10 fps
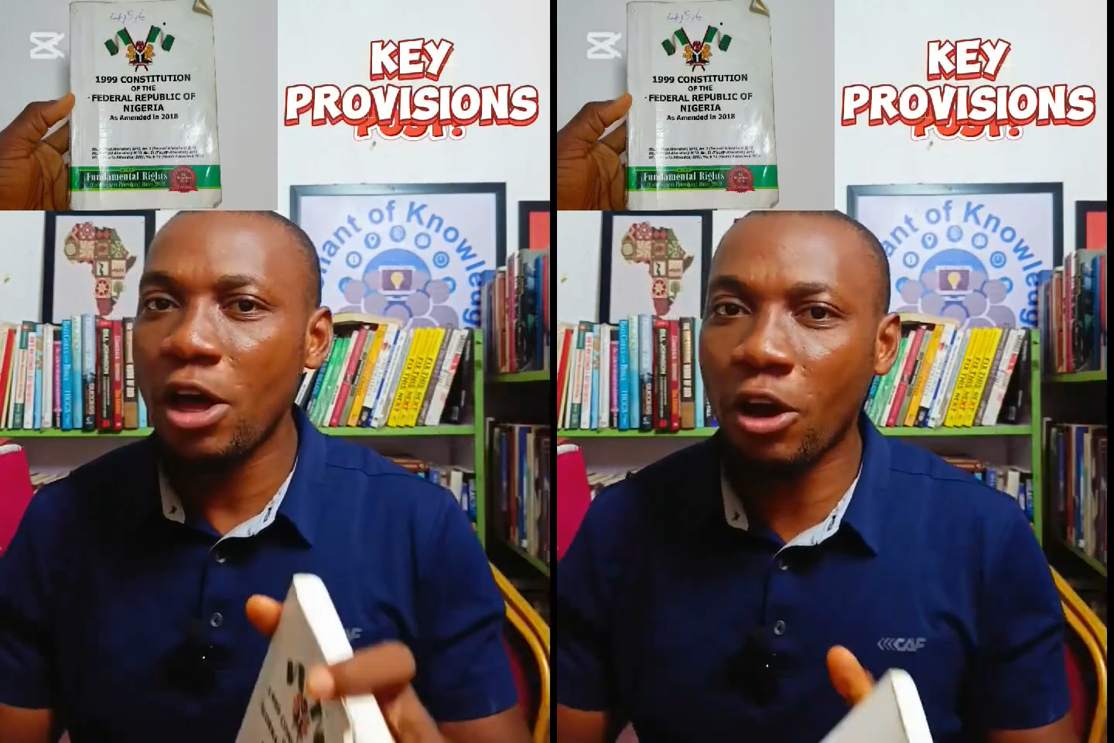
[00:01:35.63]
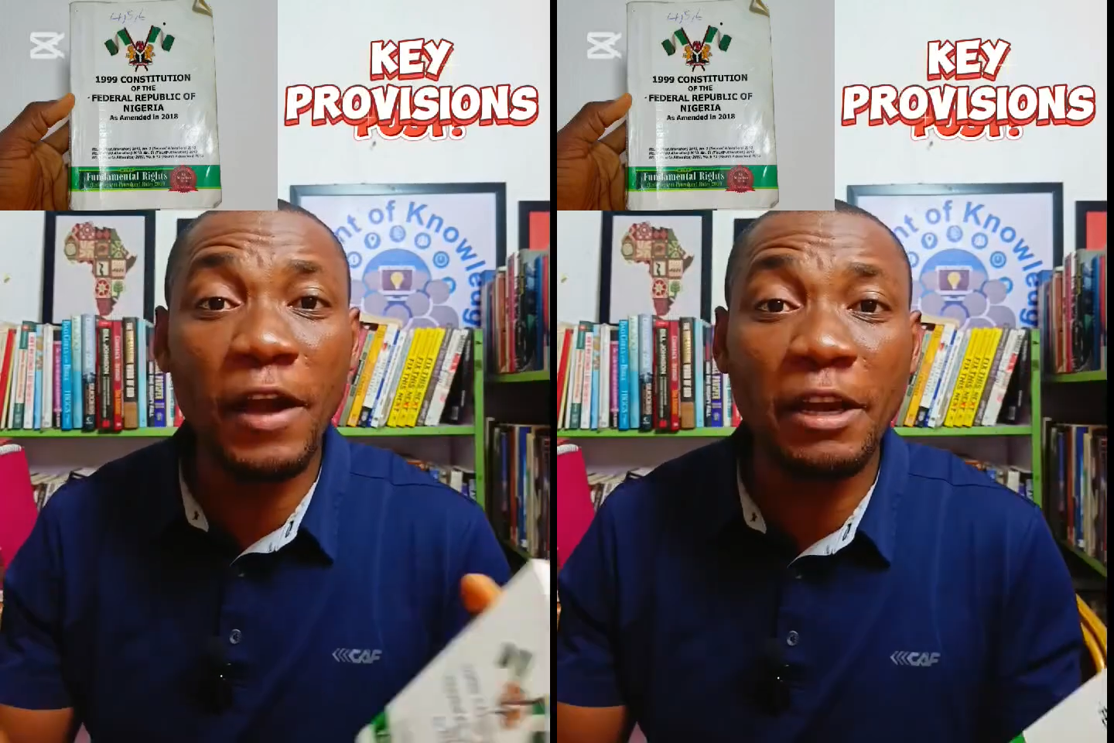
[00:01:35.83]

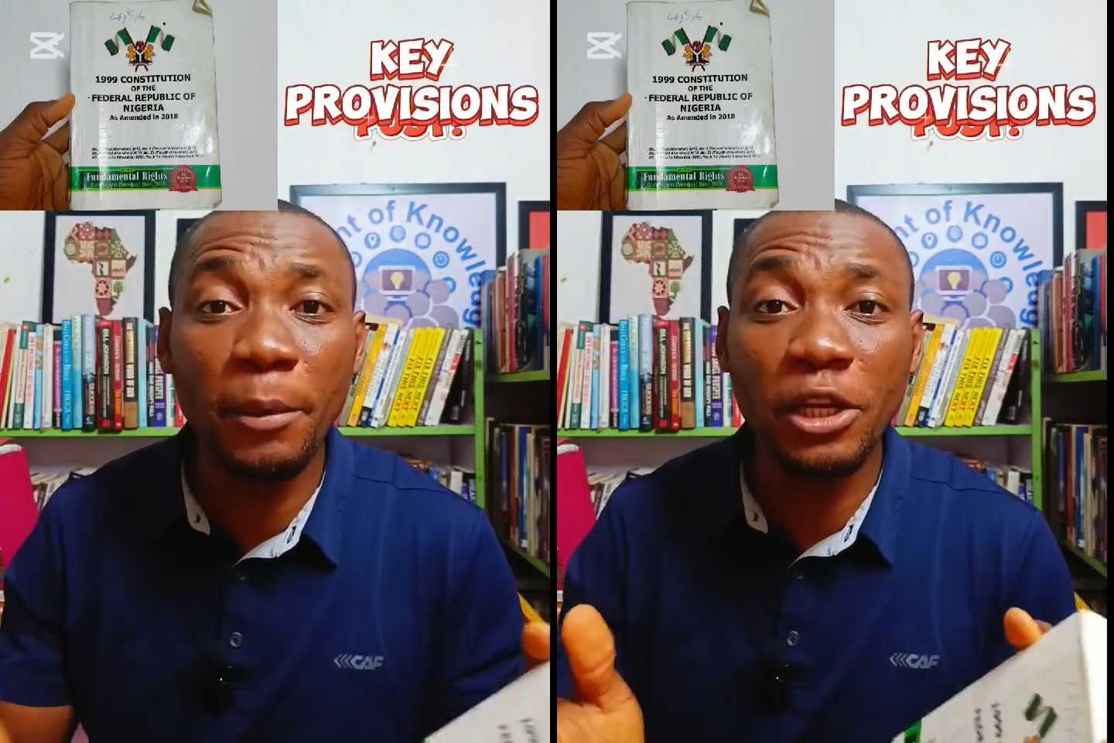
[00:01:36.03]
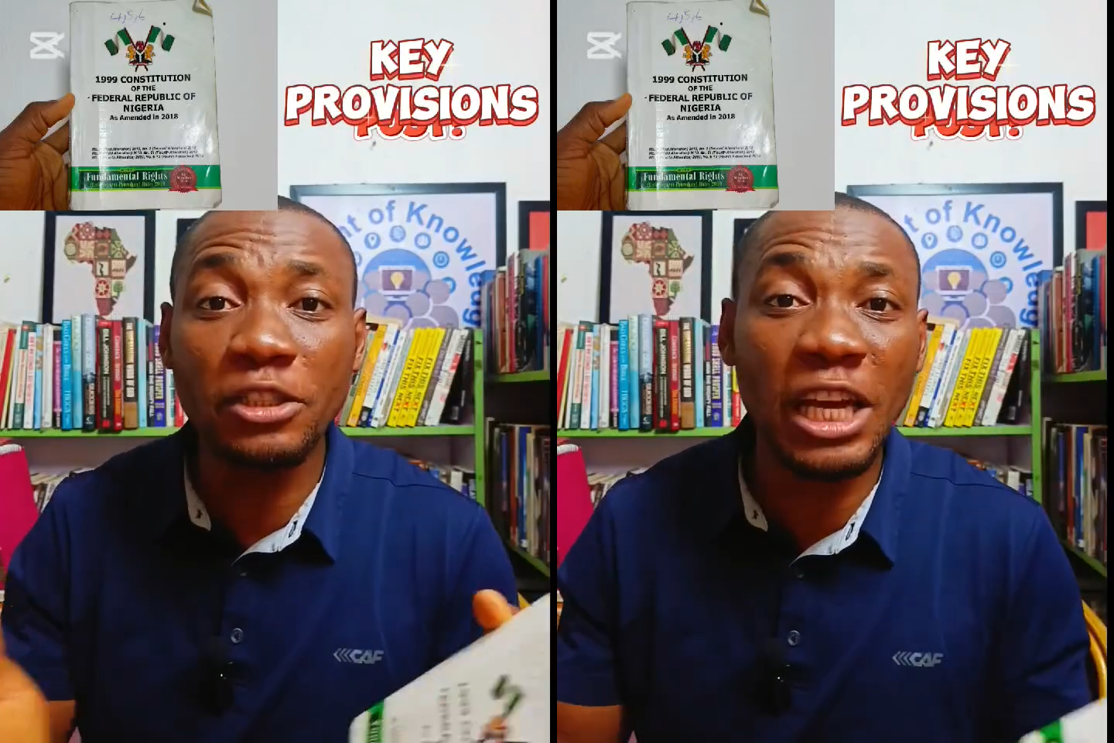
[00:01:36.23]
If
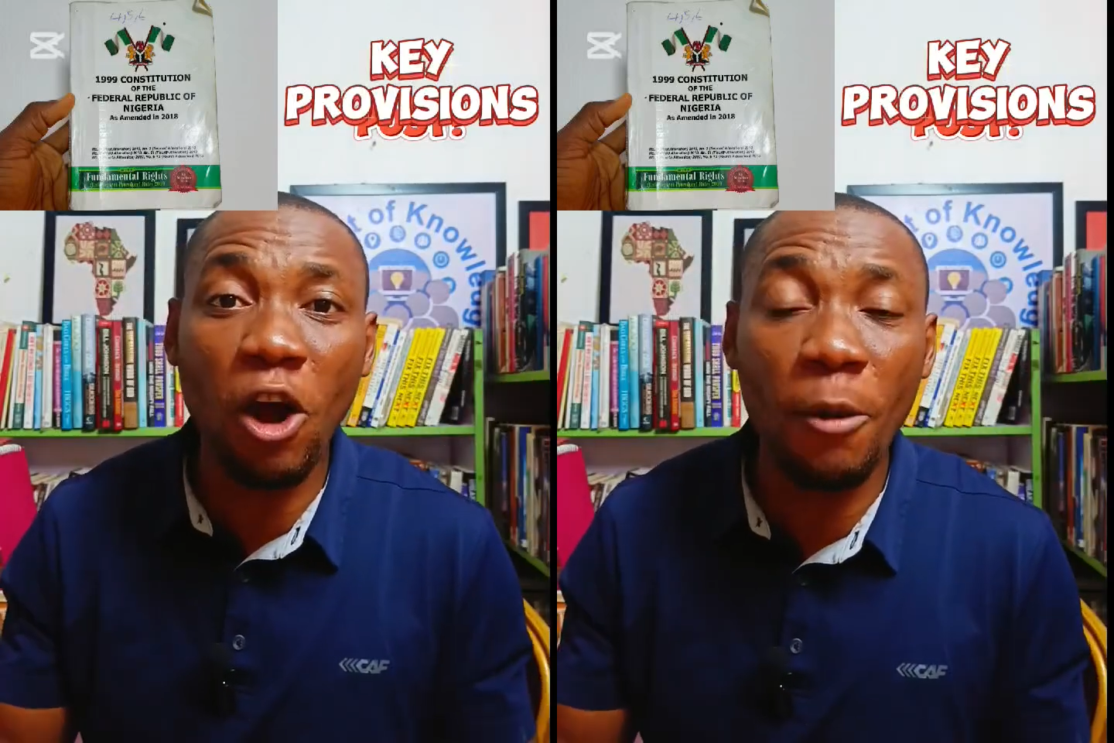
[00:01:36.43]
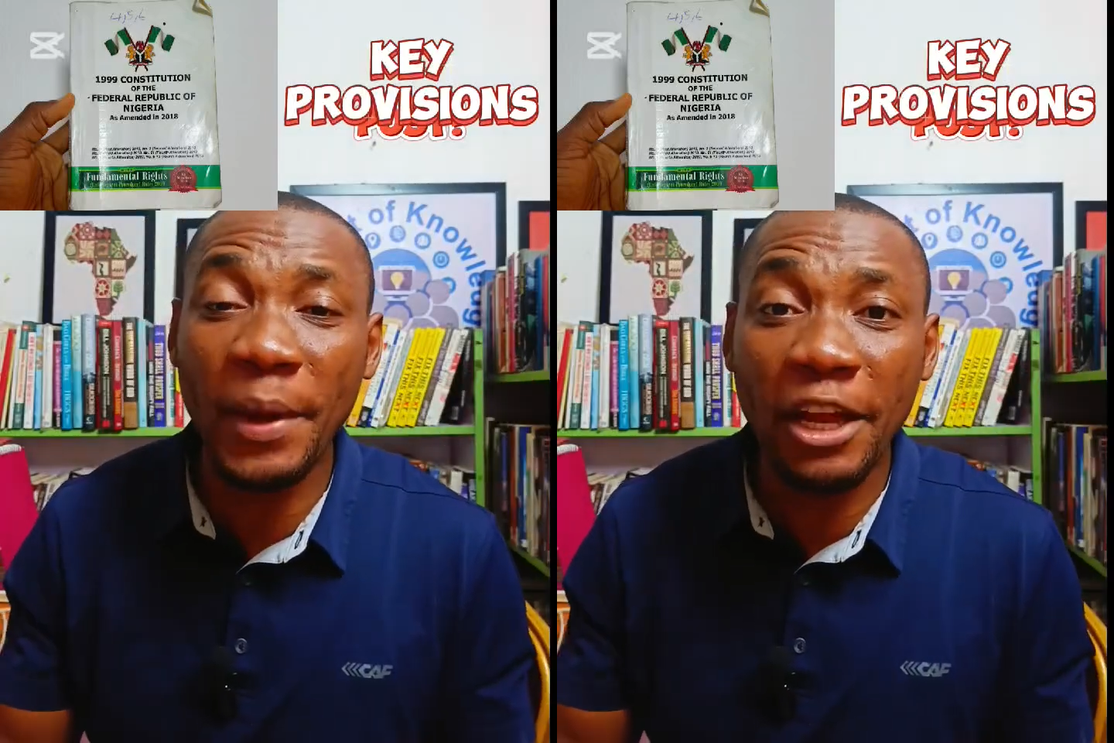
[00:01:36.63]
anybody take
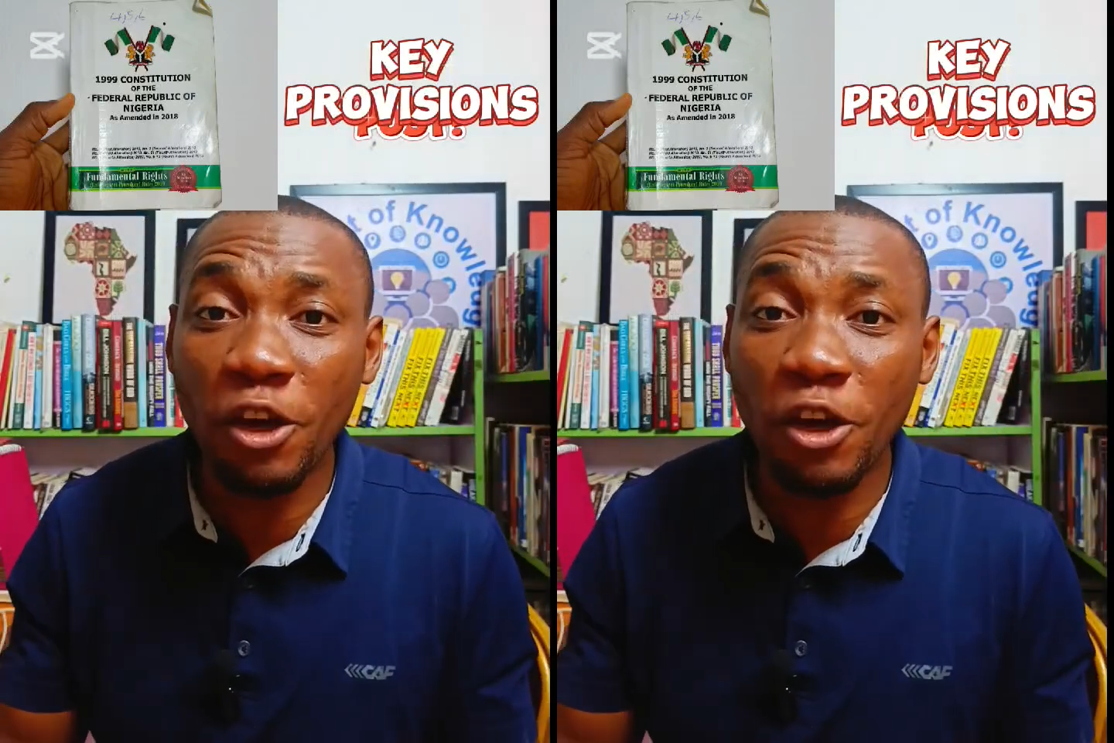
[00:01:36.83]
up